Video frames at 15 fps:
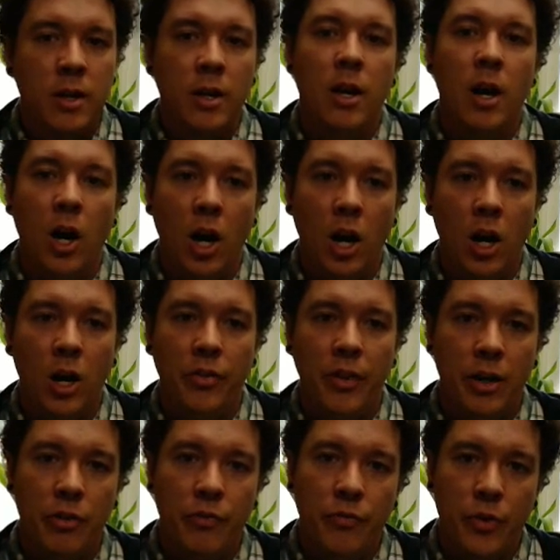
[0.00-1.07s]
on there
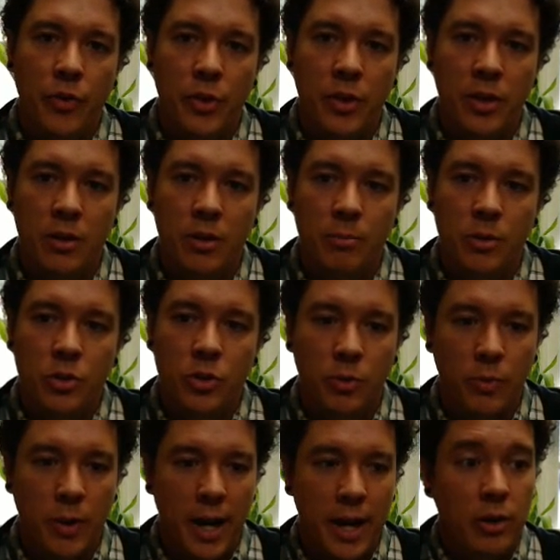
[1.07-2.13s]
for them to
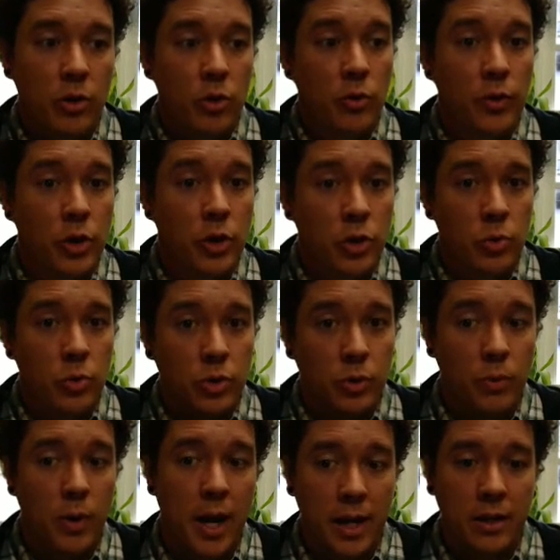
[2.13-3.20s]
write or for you to
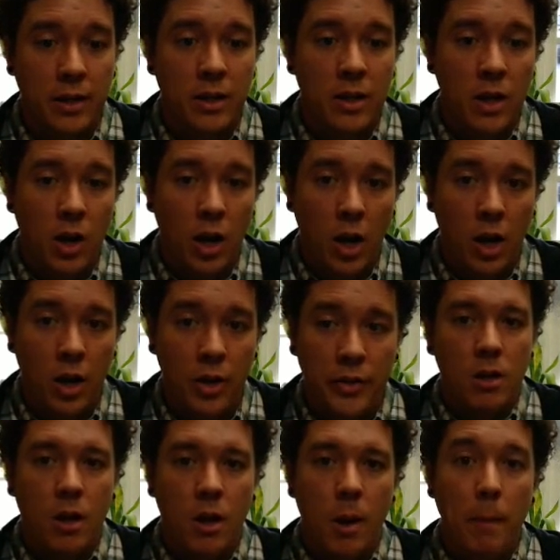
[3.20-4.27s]
write on there,
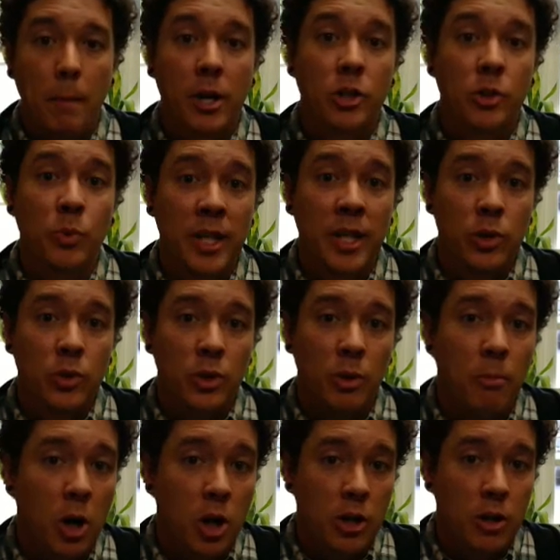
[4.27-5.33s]
because when they use the
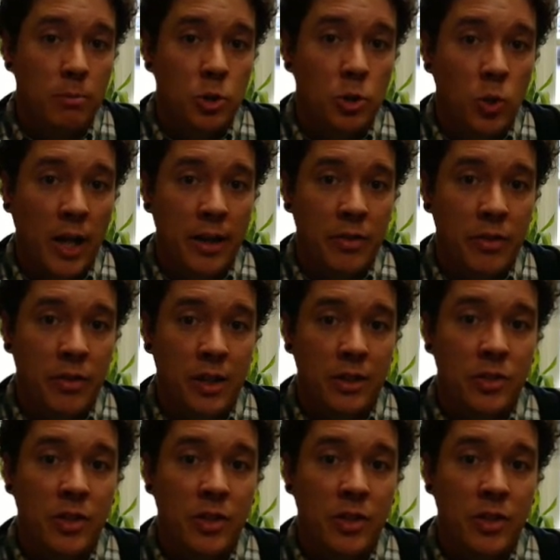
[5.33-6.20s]
markup tool like this,